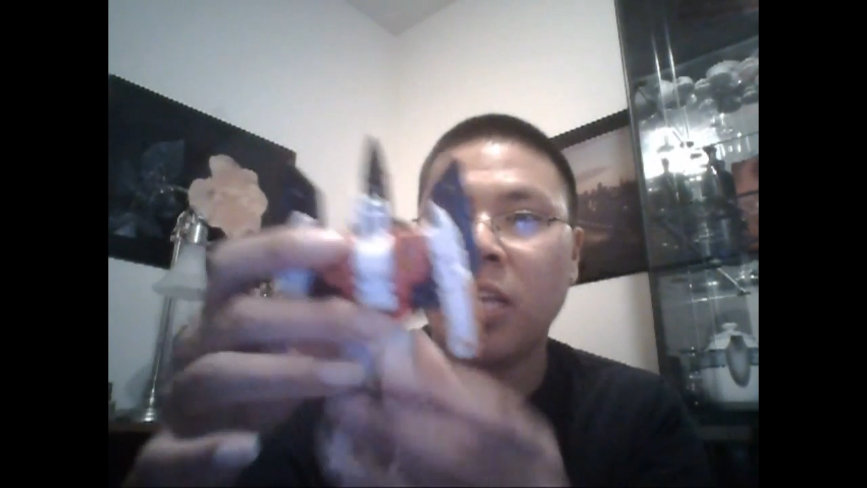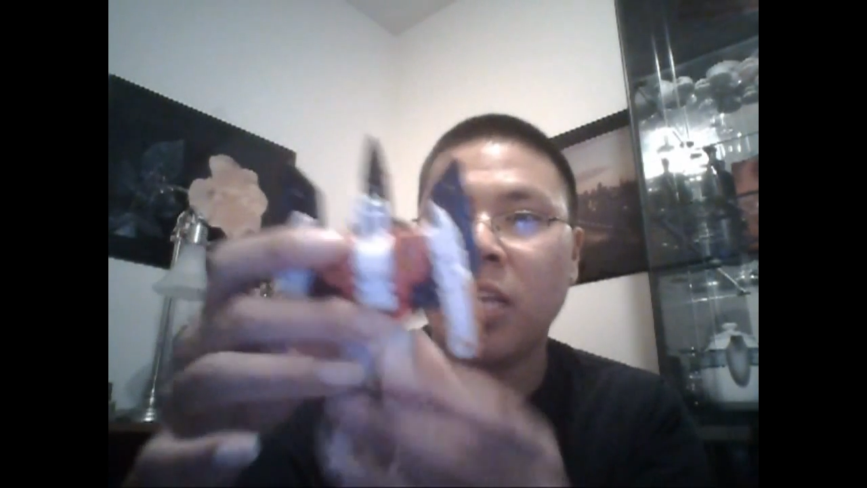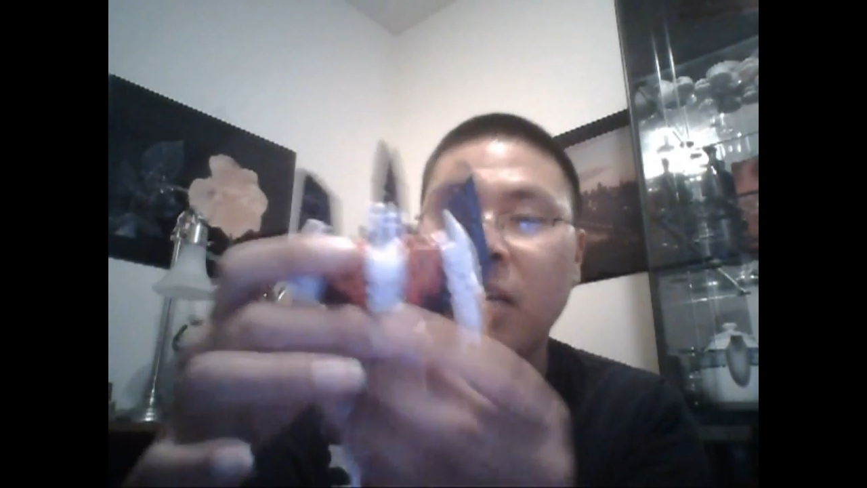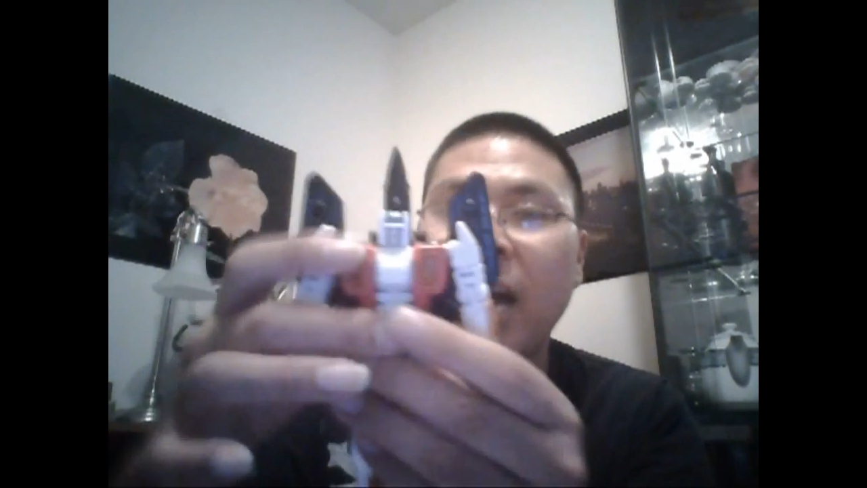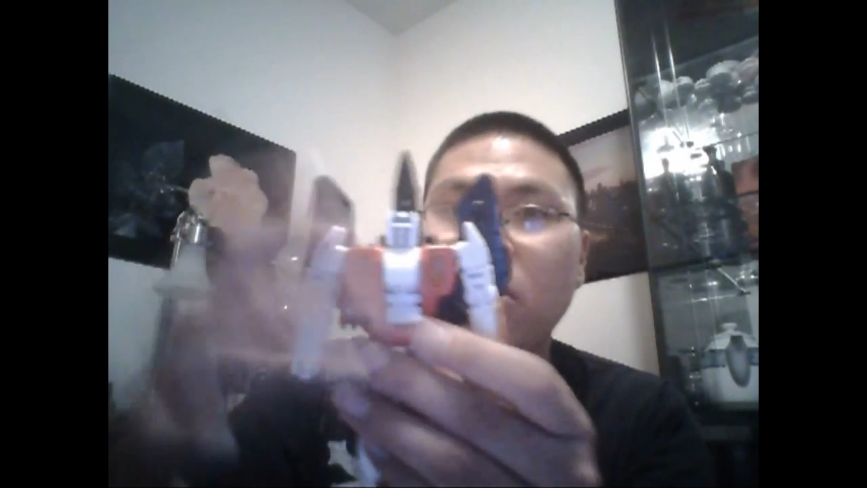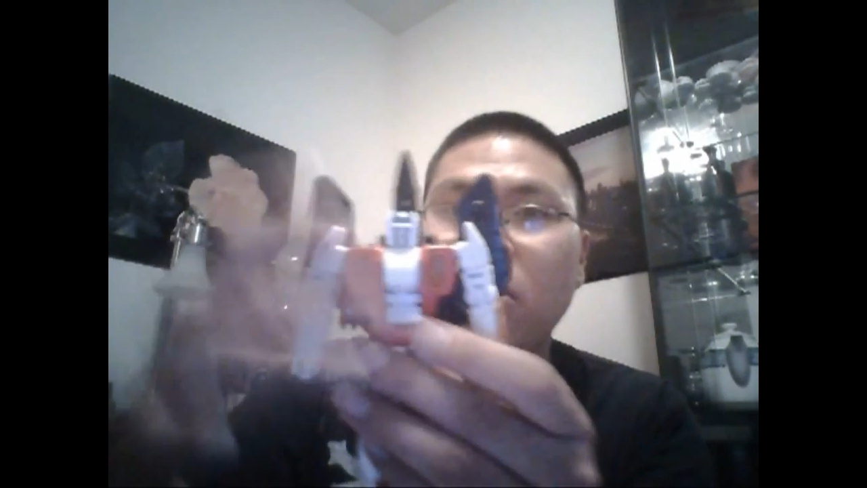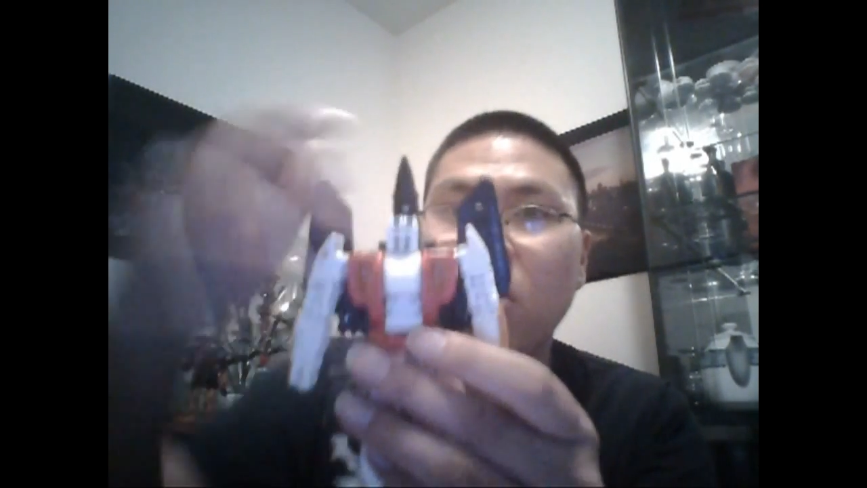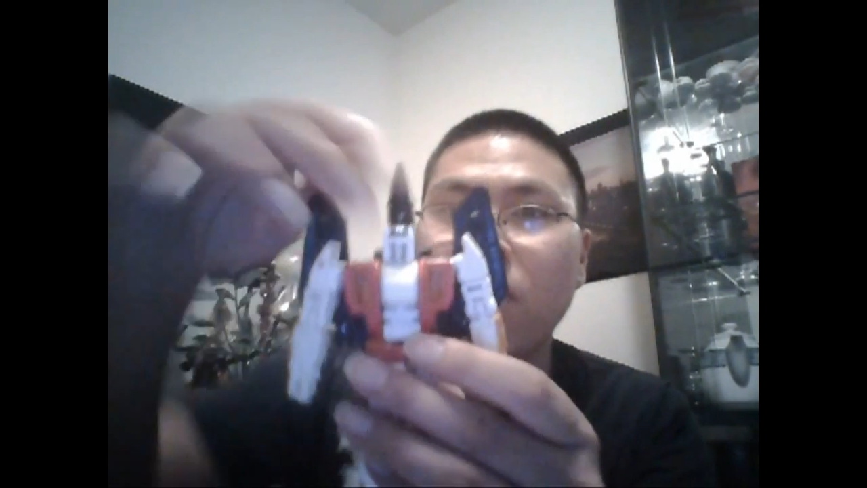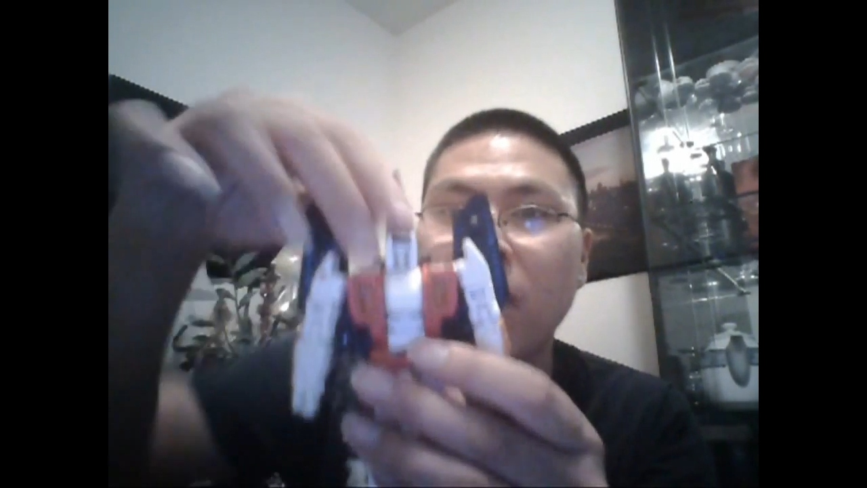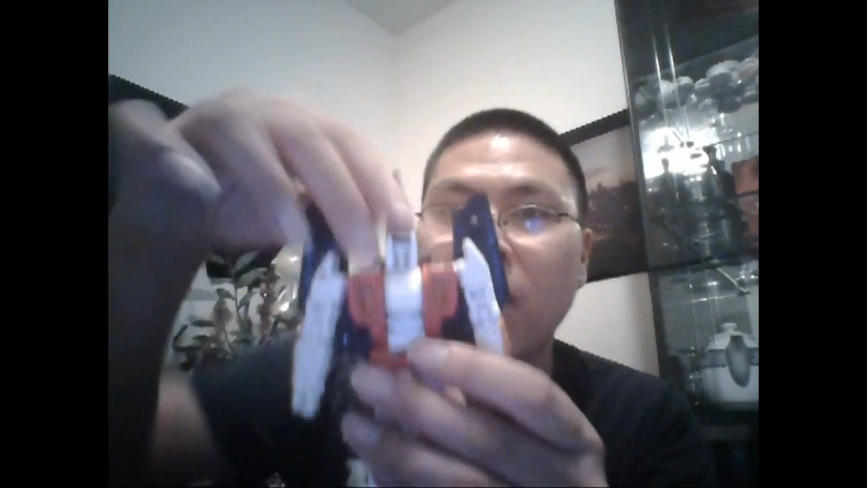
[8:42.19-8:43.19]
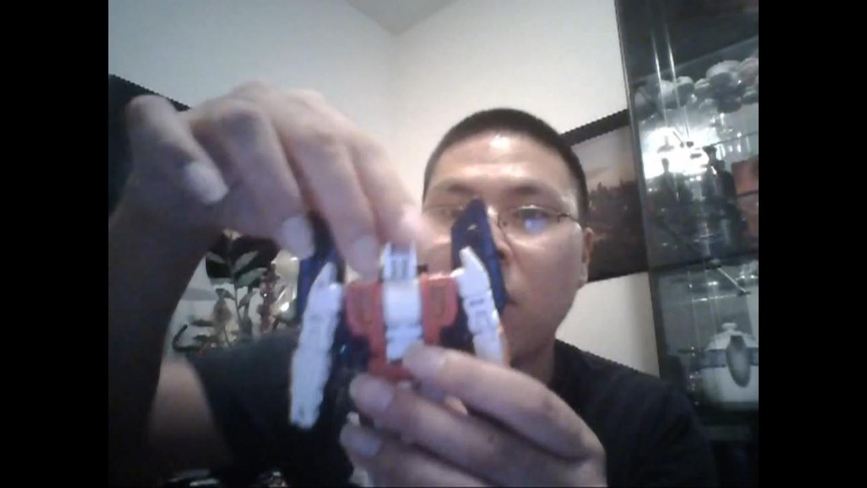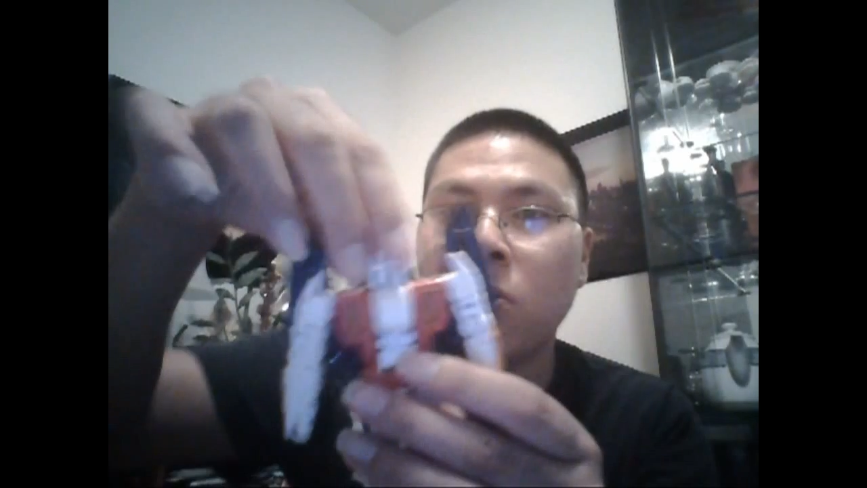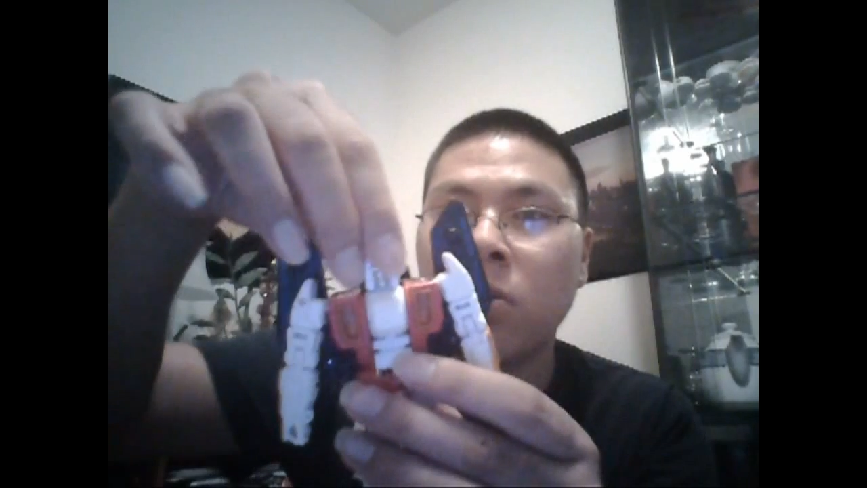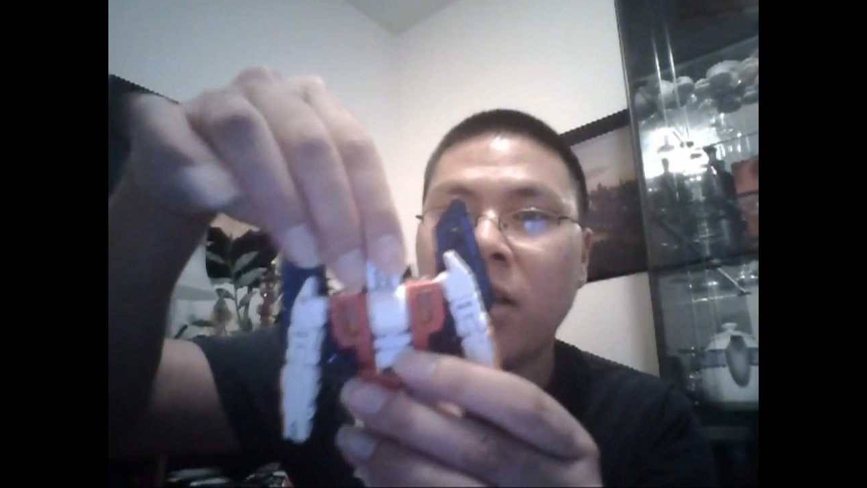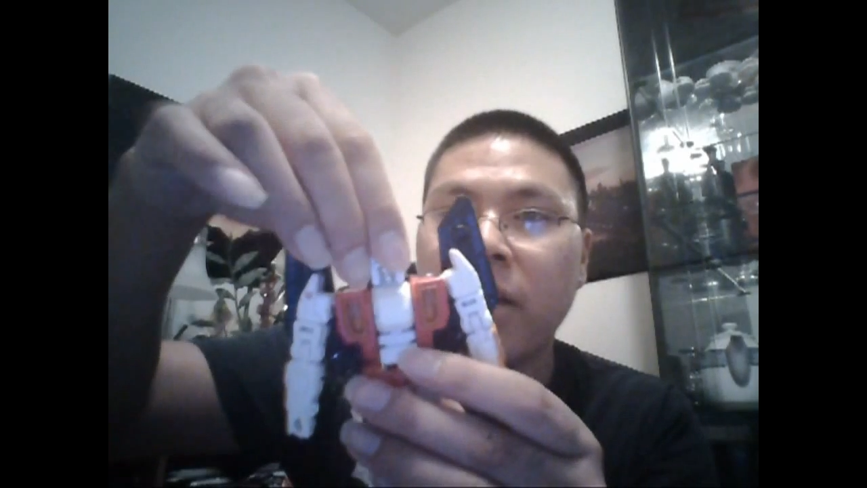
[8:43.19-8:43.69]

And I love how